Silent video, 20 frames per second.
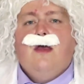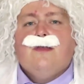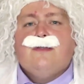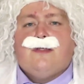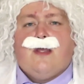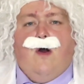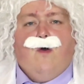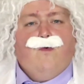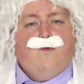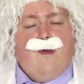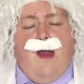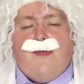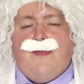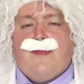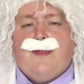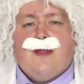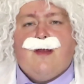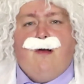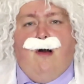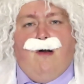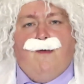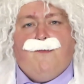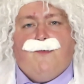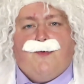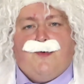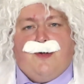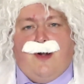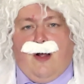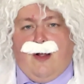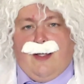So rather than go
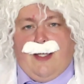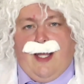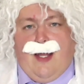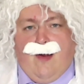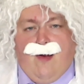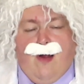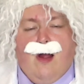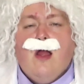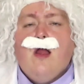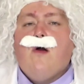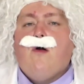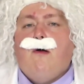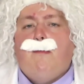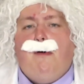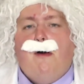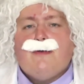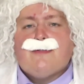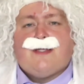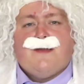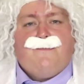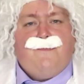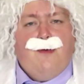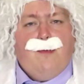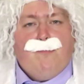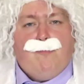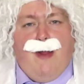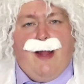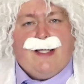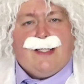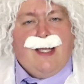over it all here, we'll post a
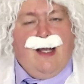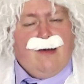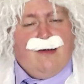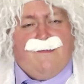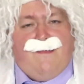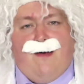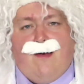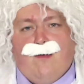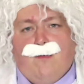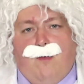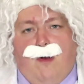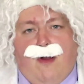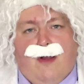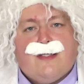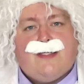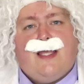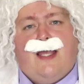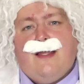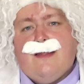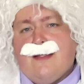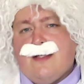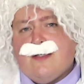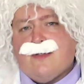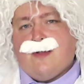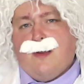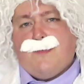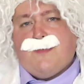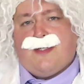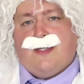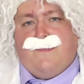full breakdown of how it works in the
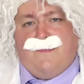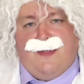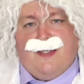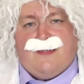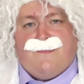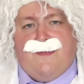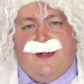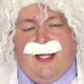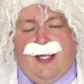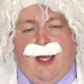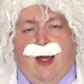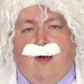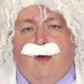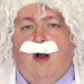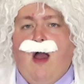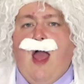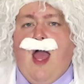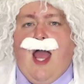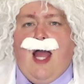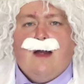description of this video,